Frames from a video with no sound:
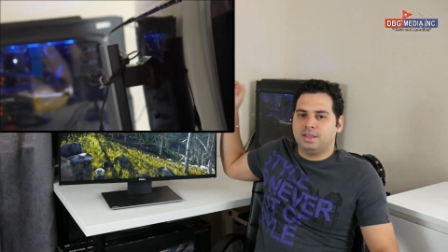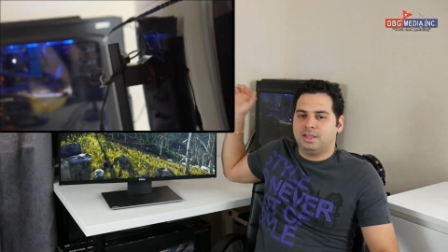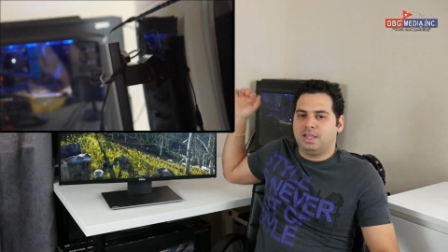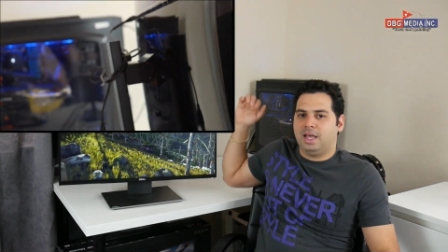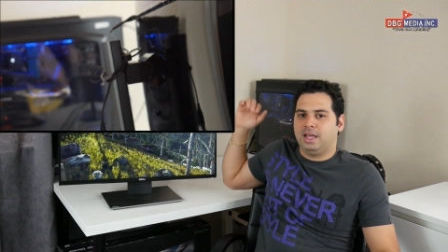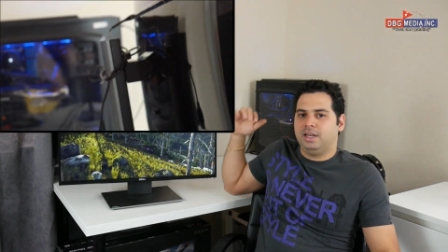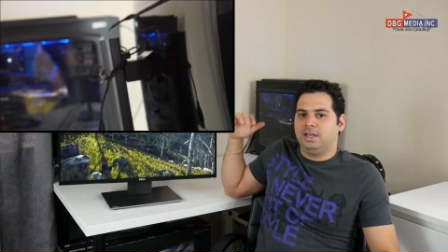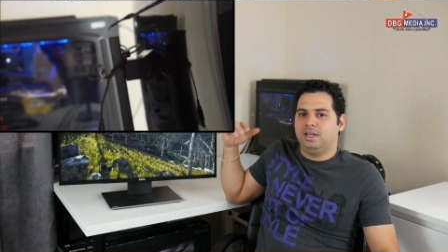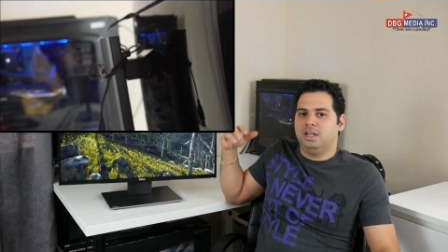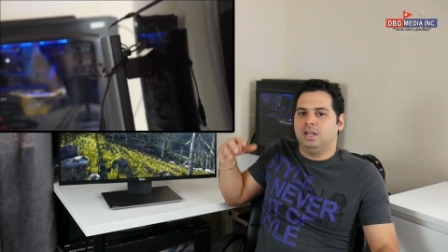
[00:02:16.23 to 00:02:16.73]

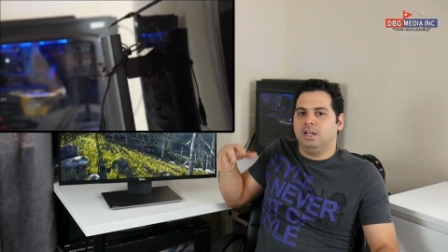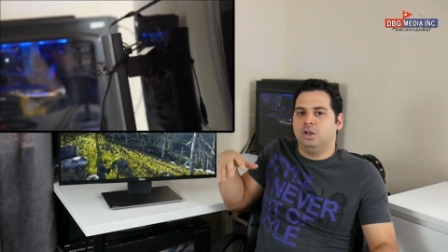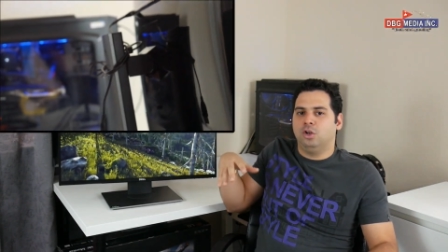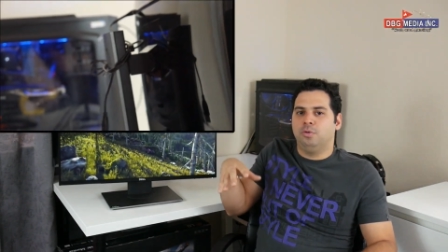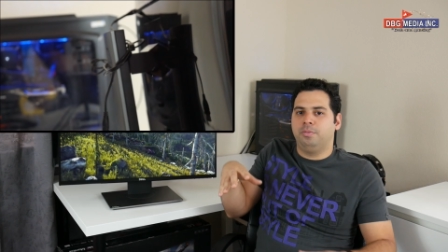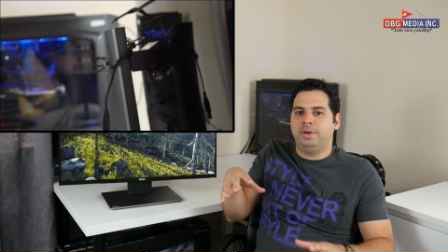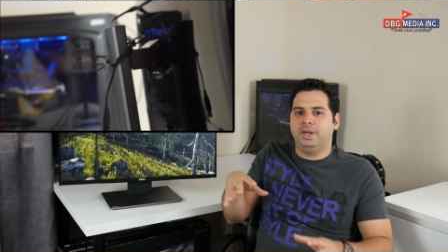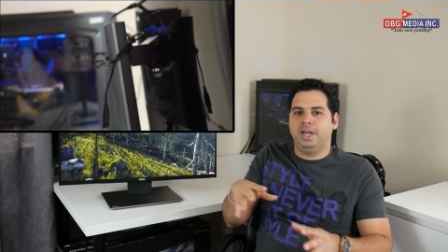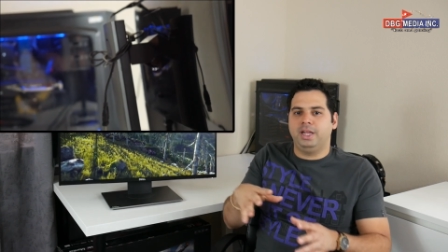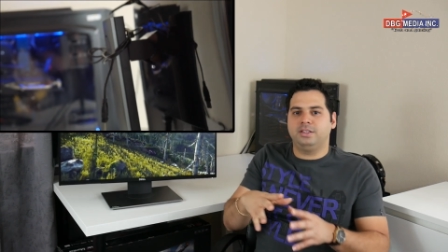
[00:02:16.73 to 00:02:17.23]
that it
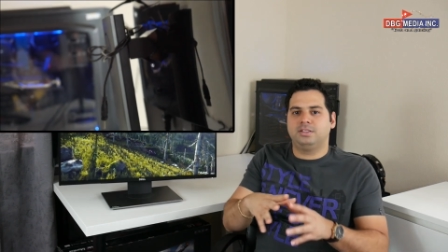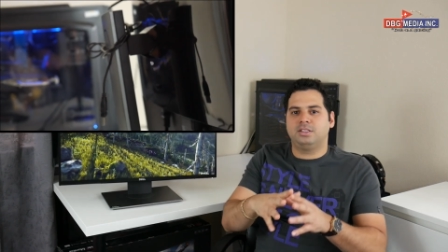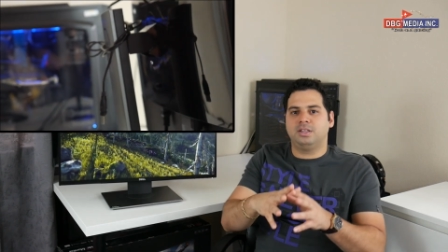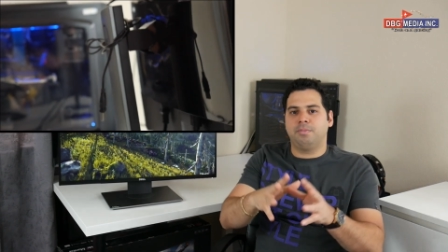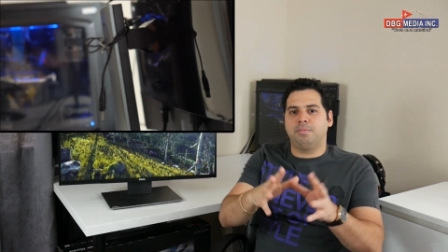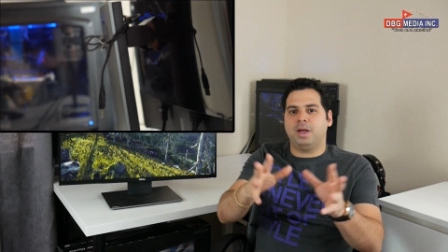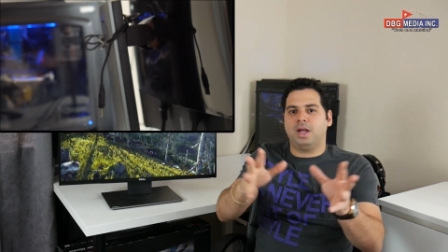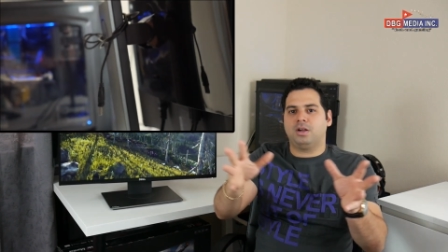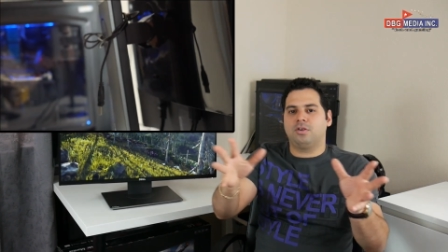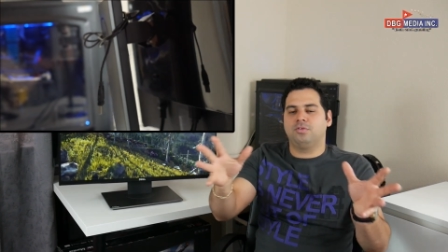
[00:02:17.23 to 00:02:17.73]
illuminates
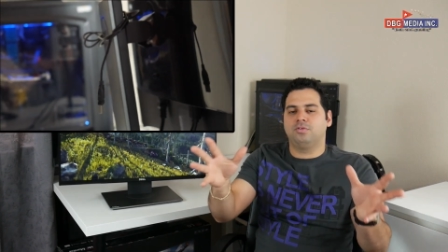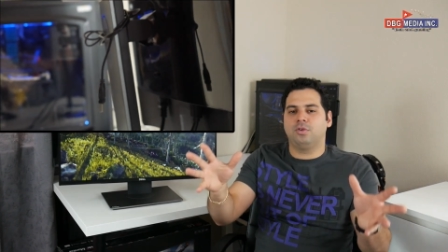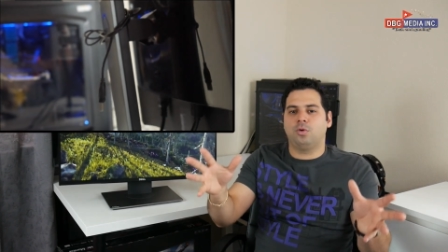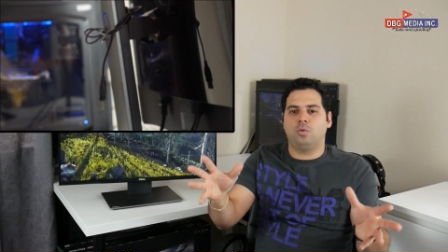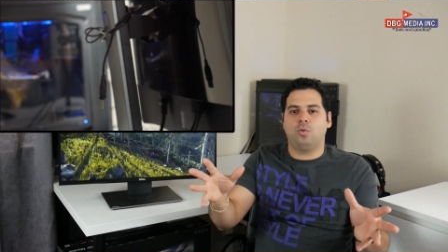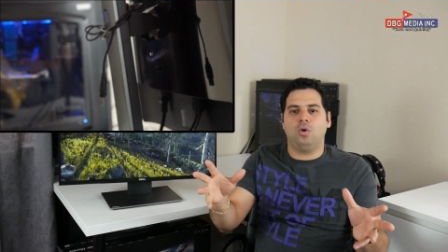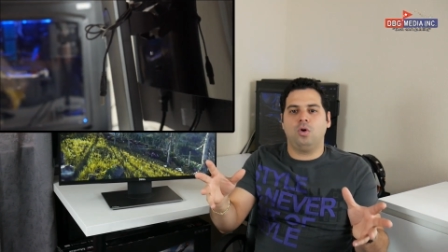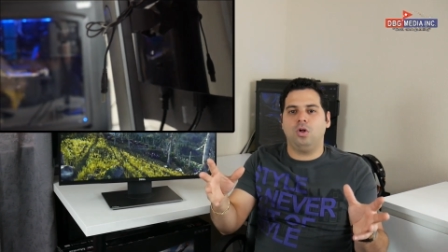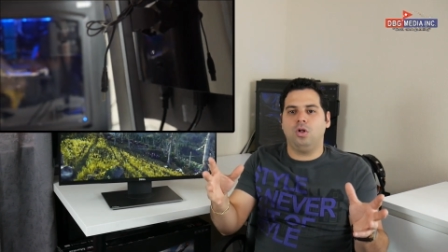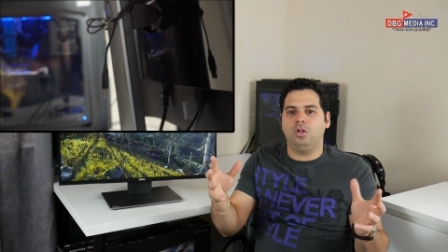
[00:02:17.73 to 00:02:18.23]
the back of the
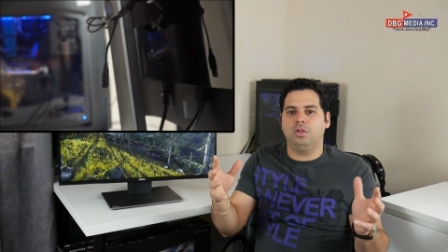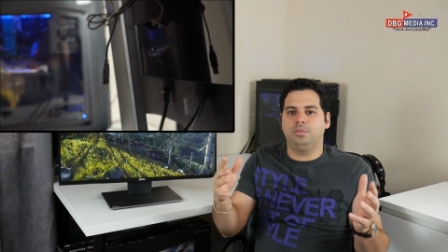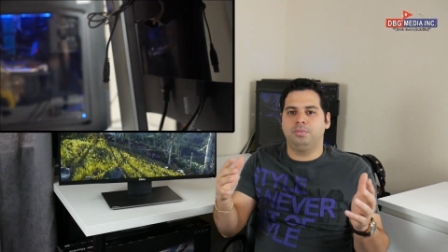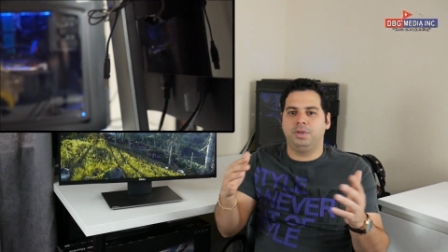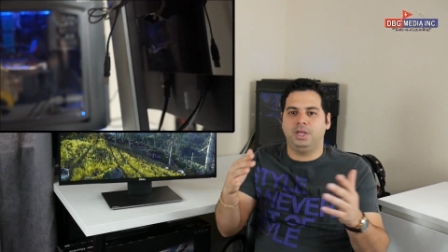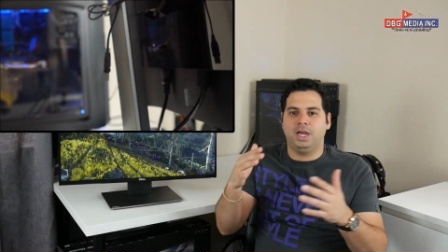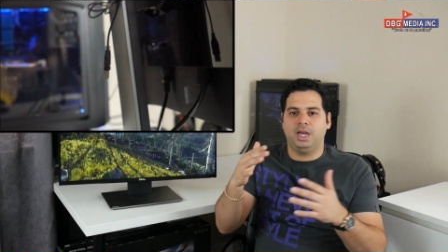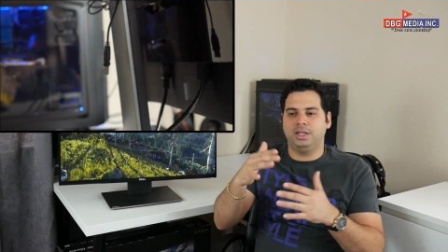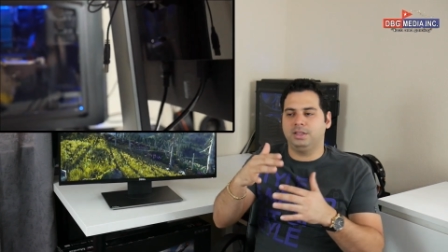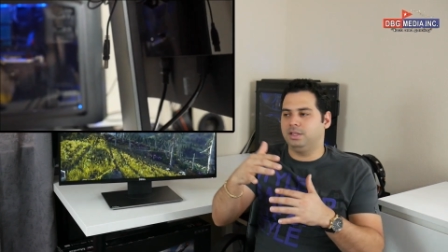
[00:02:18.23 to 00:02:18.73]
wall
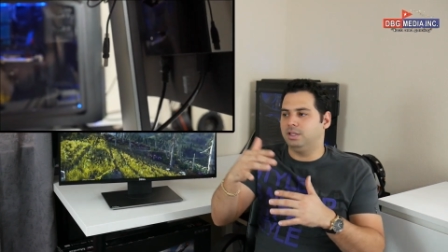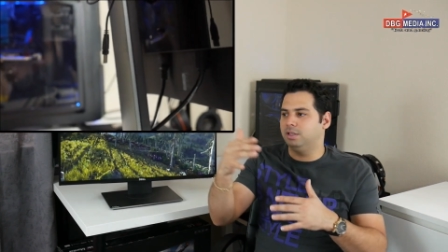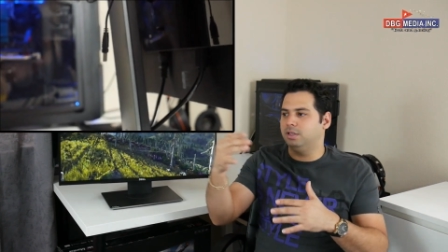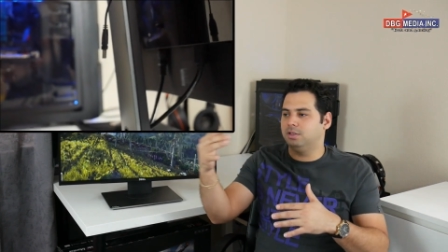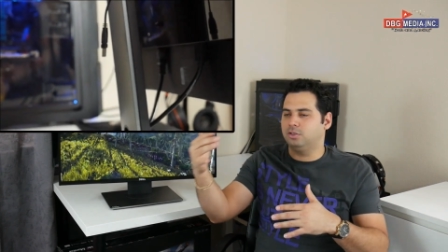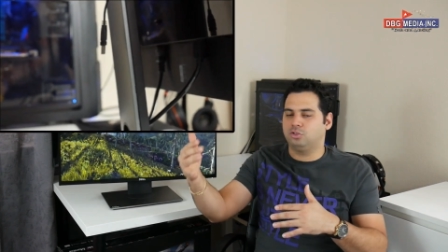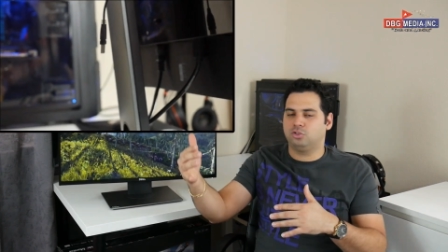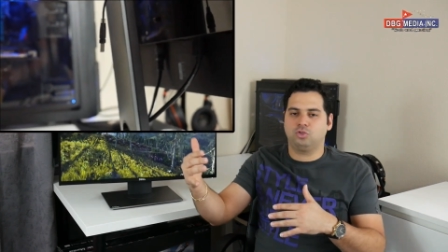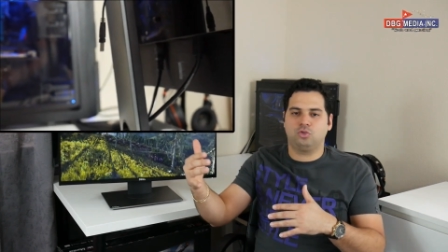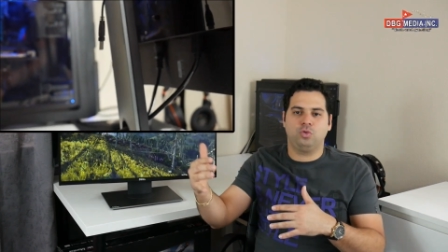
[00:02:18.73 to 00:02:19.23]
behind
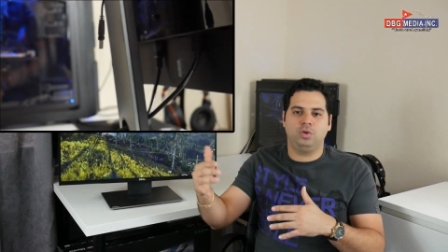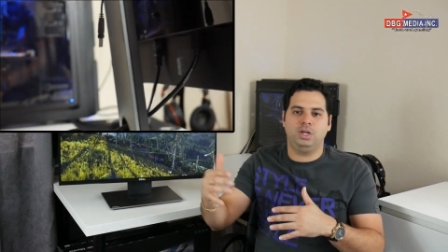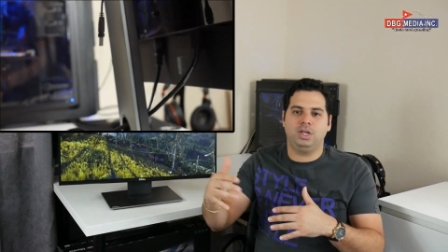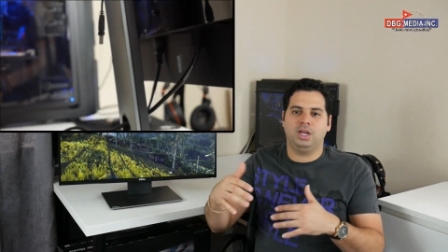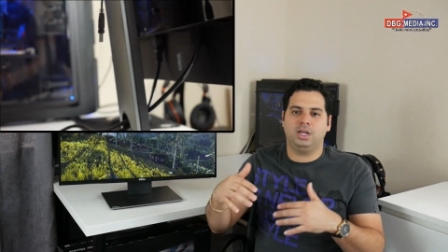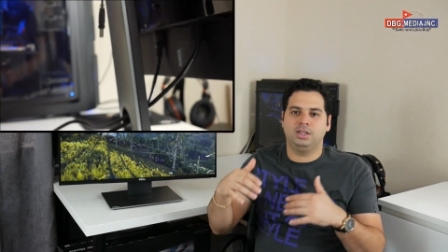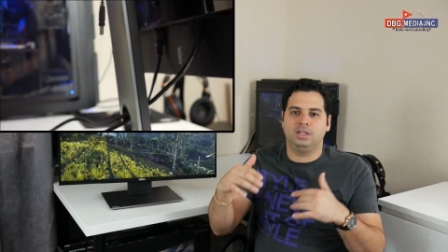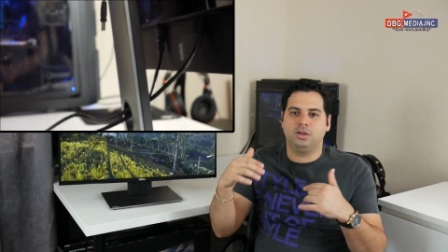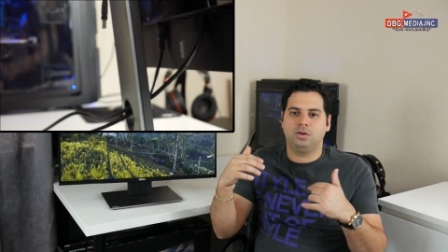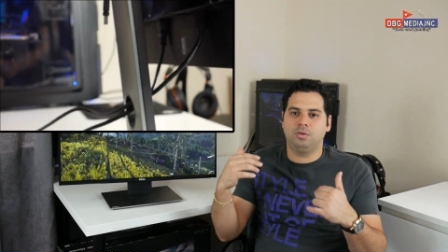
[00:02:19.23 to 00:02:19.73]
the
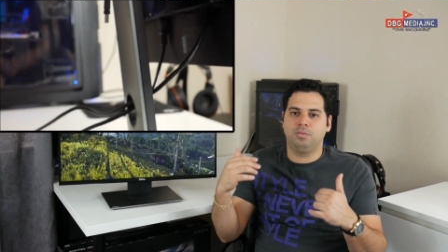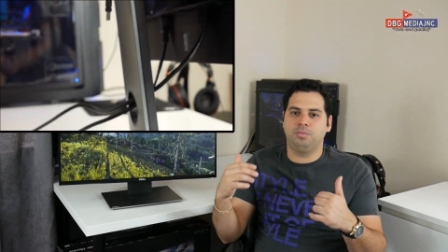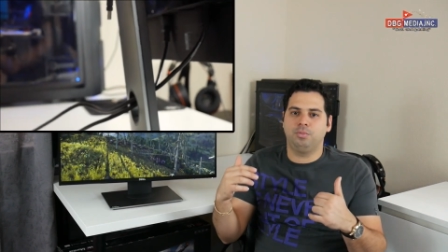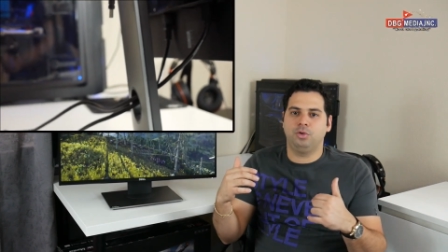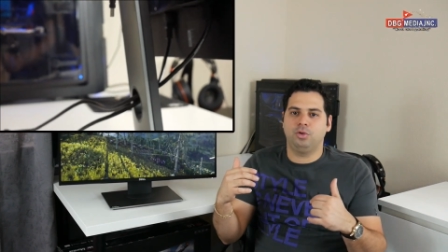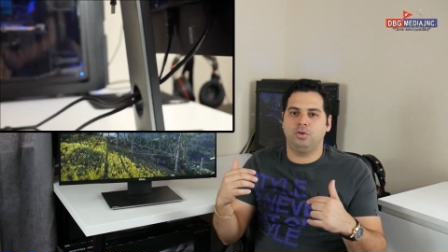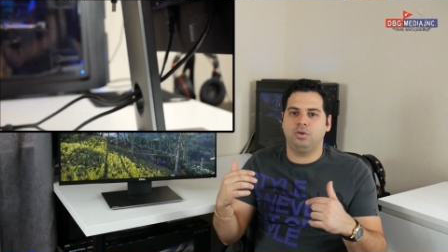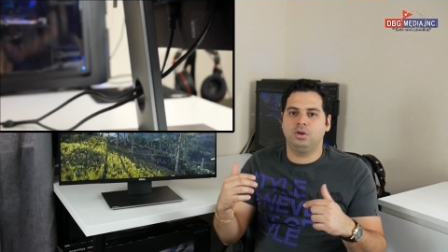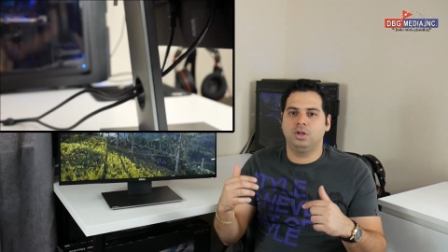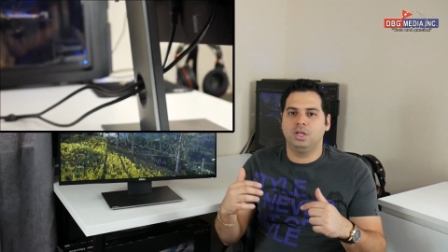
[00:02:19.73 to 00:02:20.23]
screen and the
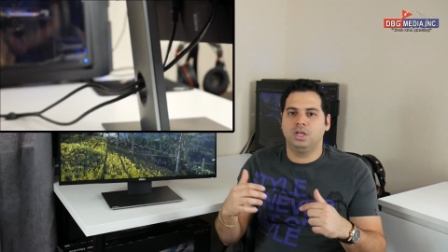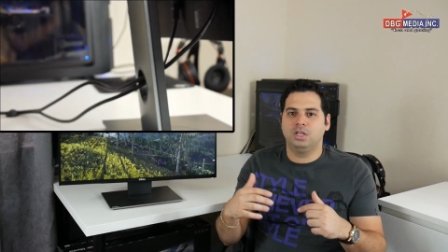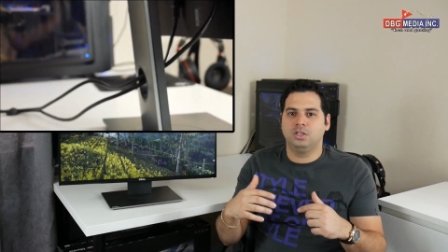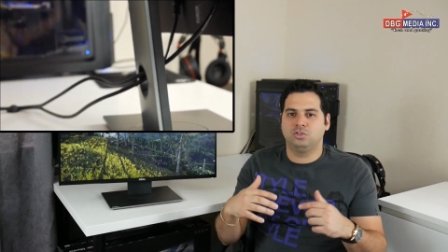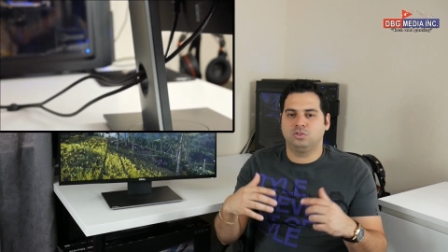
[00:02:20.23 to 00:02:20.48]
computer,